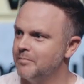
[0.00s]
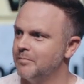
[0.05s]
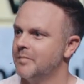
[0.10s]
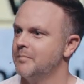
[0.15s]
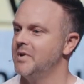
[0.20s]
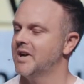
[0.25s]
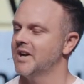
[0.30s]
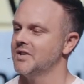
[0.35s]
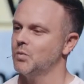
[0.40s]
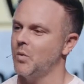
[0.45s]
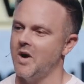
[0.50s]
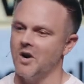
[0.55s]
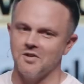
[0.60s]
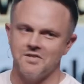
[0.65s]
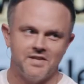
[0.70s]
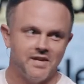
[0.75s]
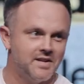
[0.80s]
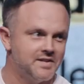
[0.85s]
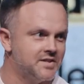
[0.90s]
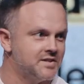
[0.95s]
Because we are
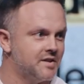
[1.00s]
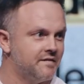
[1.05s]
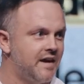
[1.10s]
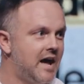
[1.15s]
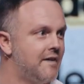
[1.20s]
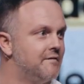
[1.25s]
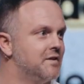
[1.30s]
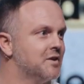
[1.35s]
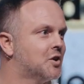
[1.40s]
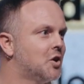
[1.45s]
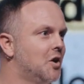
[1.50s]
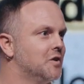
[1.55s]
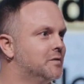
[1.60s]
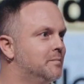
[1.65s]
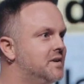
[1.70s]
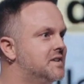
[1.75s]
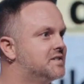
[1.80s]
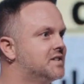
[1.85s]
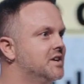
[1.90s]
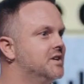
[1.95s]
citizens of heaven, called to
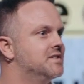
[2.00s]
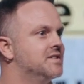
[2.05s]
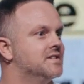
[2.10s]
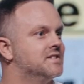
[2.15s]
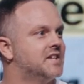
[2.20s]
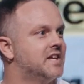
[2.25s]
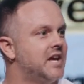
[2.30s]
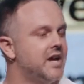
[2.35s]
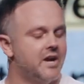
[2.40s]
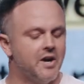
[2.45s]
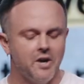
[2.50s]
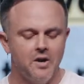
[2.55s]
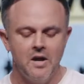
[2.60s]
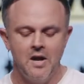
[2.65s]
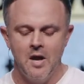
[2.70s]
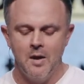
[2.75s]
be citizens here.